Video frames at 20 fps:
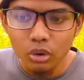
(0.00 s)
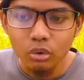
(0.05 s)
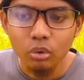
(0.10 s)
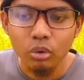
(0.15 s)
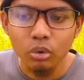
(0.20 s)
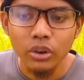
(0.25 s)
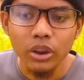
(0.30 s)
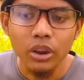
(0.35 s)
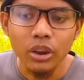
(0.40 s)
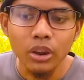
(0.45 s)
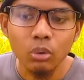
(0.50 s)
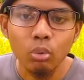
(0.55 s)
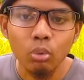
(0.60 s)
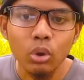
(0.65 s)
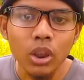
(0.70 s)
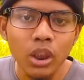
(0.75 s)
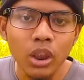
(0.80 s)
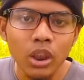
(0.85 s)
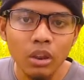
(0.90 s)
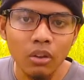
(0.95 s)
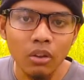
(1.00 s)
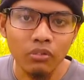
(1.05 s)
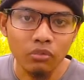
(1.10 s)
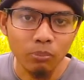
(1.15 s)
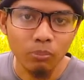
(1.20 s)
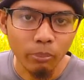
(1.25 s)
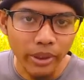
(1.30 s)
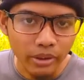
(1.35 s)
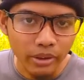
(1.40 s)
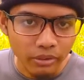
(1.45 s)
to the world of
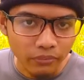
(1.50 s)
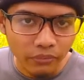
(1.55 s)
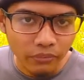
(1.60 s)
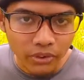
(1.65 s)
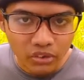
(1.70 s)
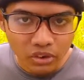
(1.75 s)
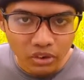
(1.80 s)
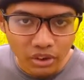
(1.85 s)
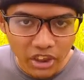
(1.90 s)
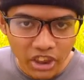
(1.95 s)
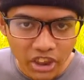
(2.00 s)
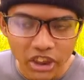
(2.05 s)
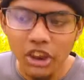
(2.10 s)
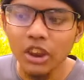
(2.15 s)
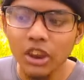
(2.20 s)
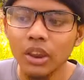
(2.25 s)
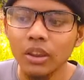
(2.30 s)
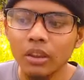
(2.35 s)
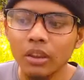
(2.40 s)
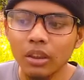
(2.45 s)
manufacturing,